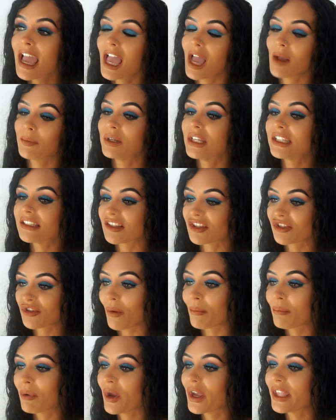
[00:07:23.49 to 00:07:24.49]
and we need to
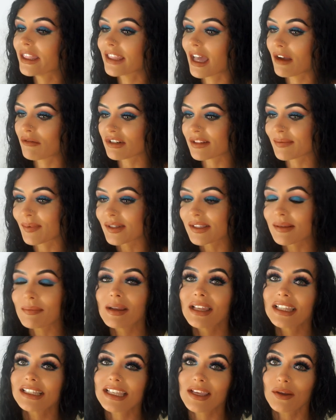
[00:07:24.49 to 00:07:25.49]
stop putting that
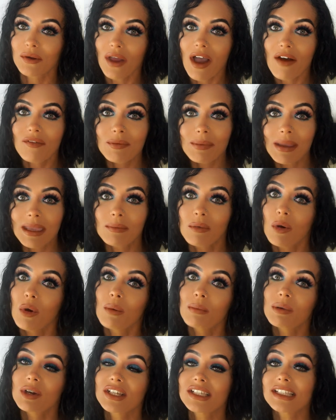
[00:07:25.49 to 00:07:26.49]
responsibility on other
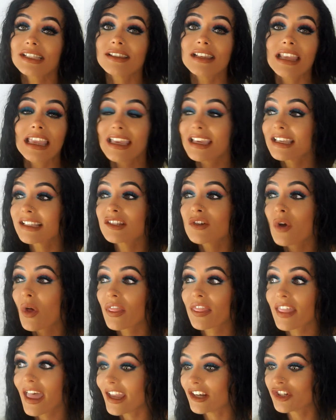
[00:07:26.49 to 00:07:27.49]
people, because it is
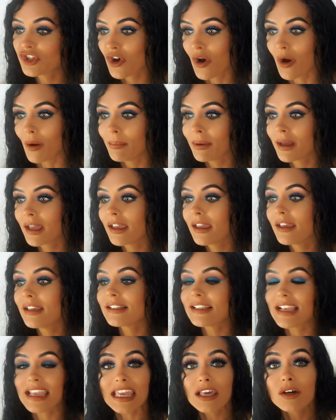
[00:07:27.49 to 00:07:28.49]
not their job
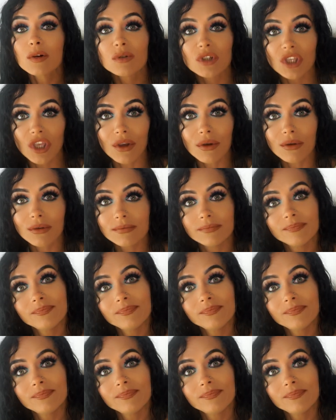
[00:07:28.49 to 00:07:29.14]
to heal you.